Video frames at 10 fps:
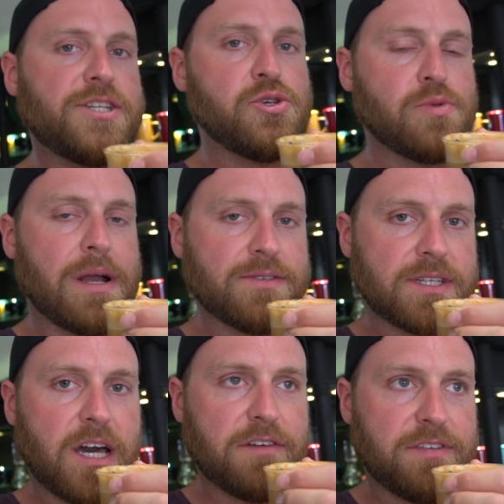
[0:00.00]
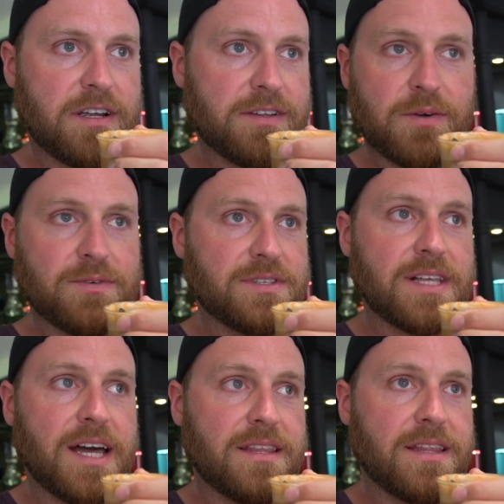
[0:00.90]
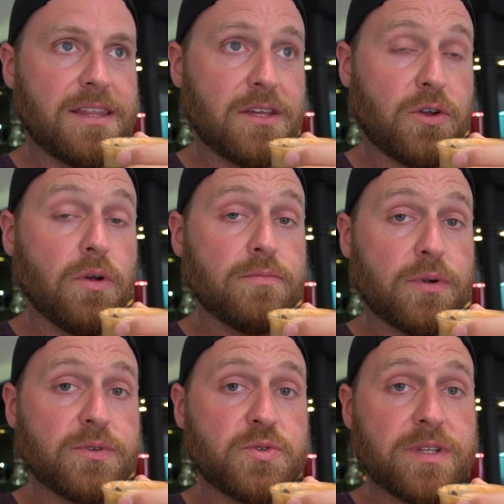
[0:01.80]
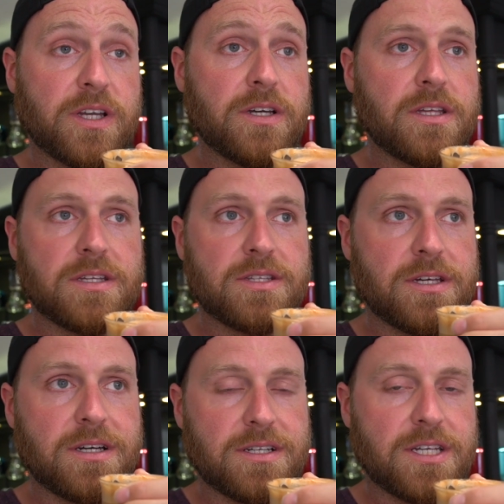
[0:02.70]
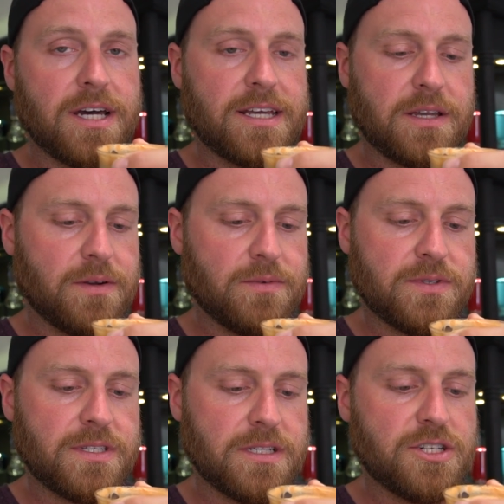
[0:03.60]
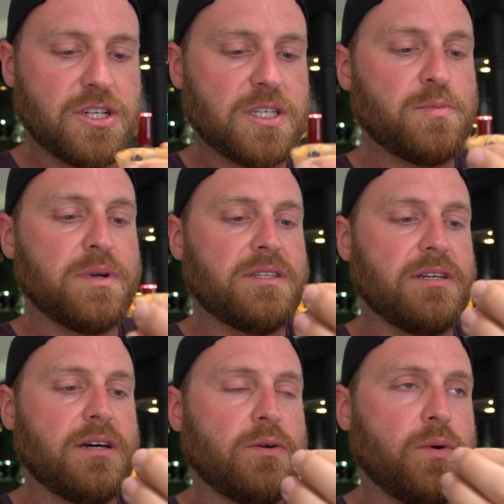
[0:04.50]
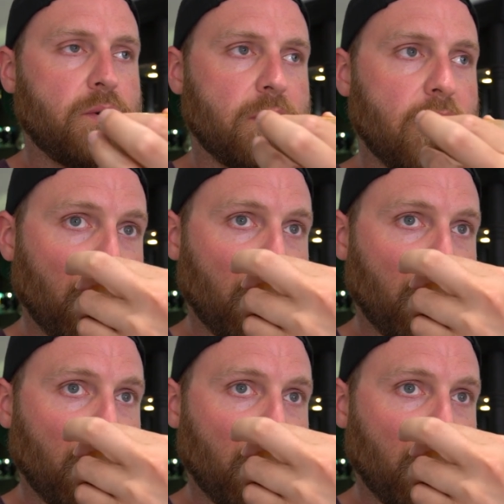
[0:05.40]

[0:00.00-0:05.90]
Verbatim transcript: two rounds of coffee here. That was not the cold brew was really good. The the tonic was delicious, but uh, whew,